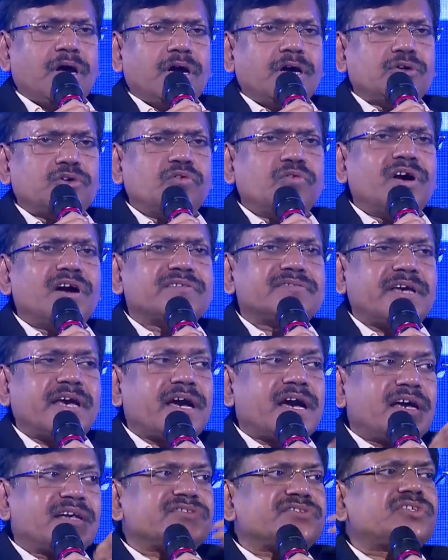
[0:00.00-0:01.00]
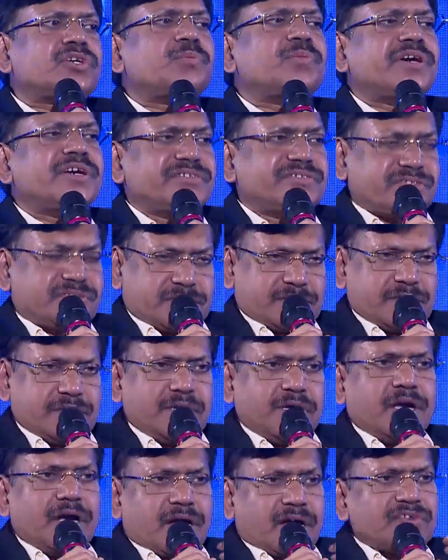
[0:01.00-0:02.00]
towards a
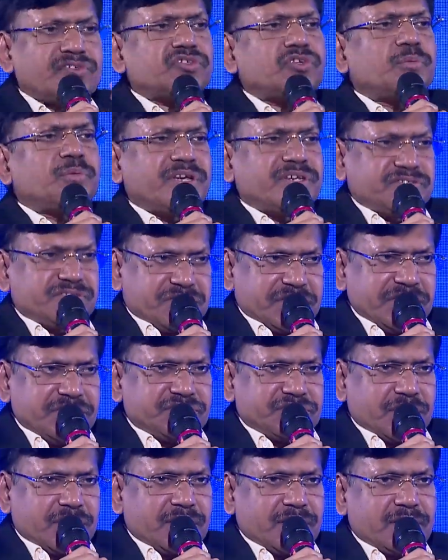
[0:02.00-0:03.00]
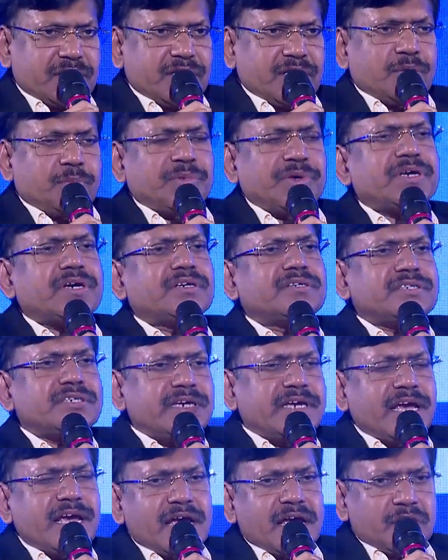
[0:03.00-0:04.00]
customized teaching, because
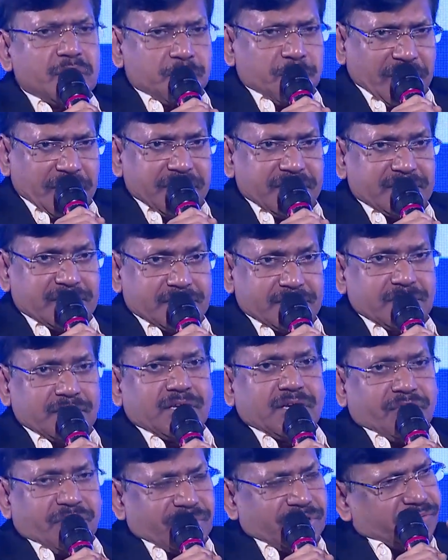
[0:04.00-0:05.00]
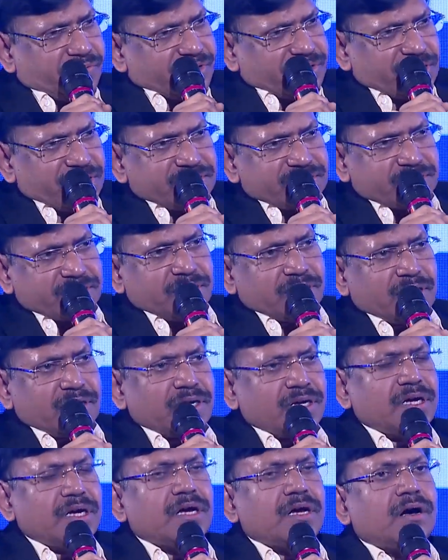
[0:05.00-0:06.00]
the AI might, with its
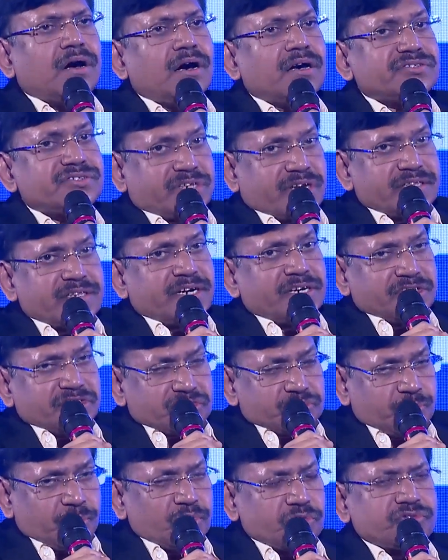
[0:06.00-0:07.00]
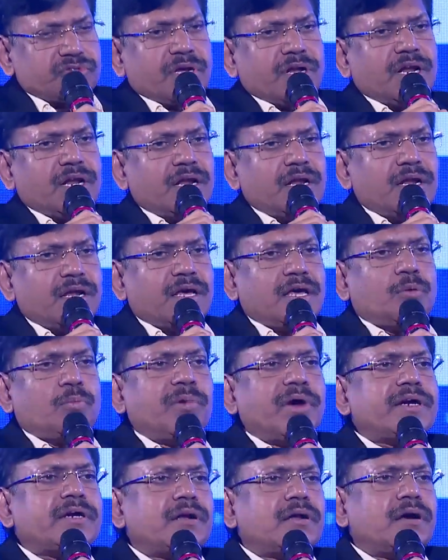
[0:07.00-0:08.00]
strength at disposal,
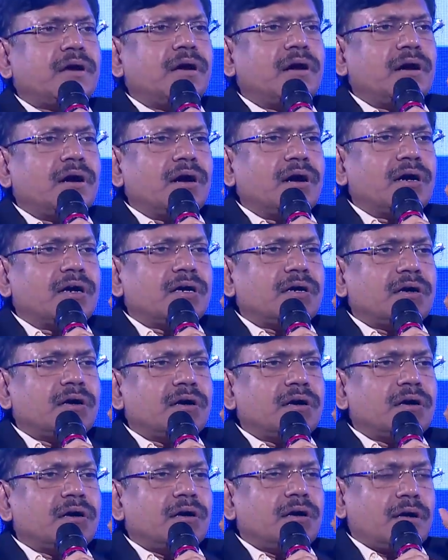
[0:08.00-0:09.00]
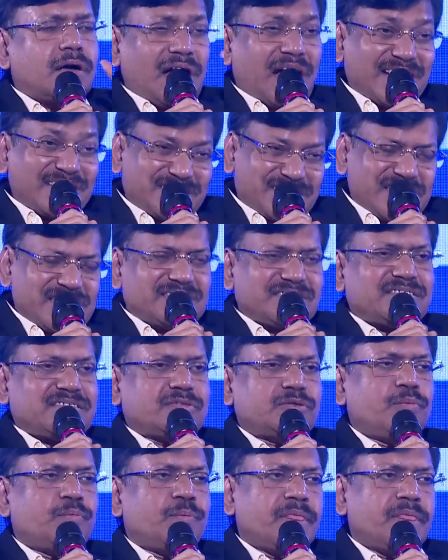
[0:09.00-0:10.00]
might assess
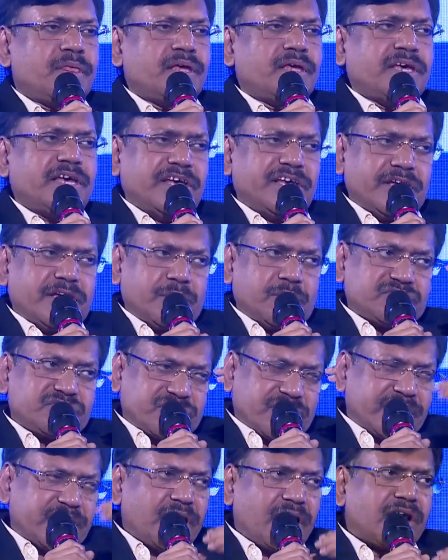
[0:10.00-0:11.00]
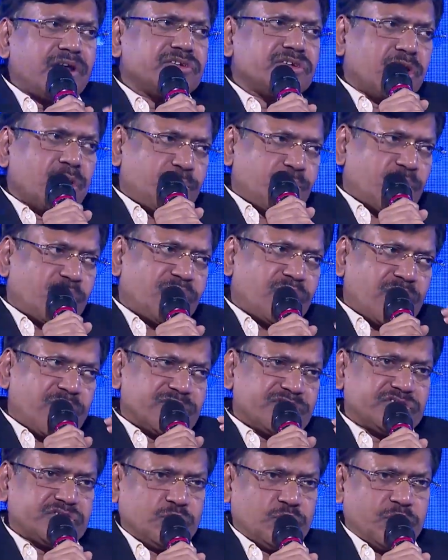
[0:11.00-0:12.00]
a psychological profile of
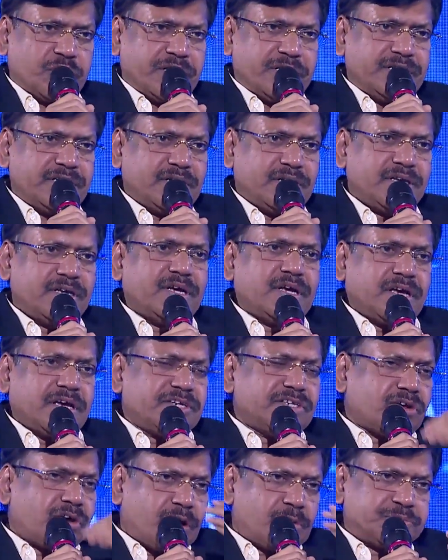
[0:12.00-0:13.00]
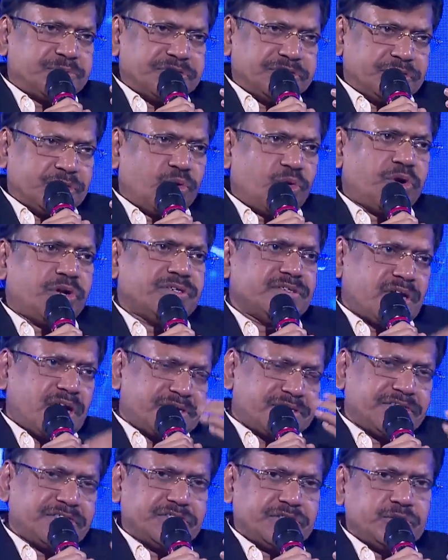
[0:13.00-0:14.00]
student, his aptitude, his
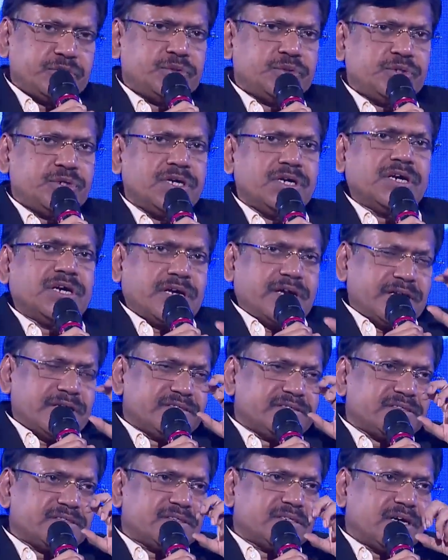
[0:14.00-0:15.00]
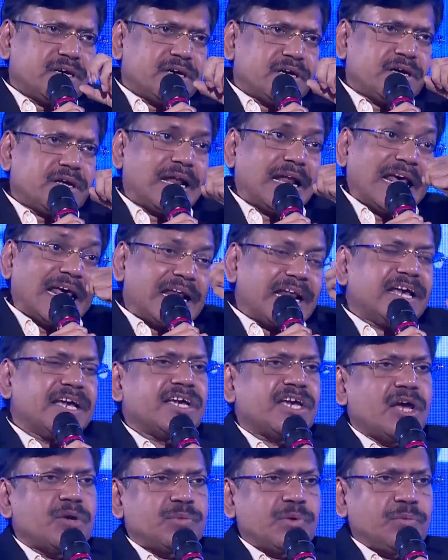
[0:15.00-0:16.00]
attitude, his learning
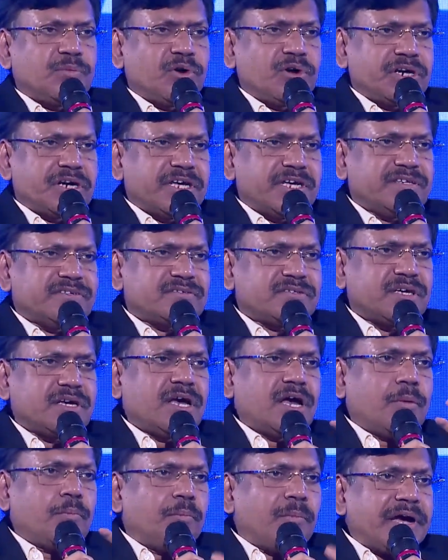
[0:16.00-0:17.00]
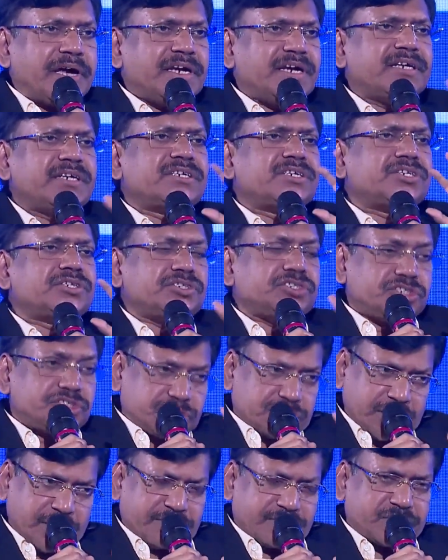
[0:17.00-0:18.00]
capabilities, might
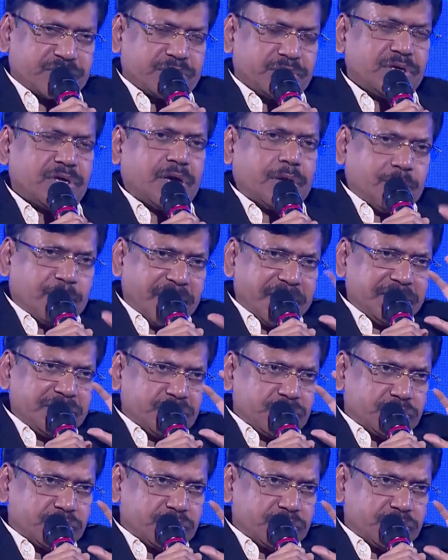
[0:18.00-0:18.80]
shift, might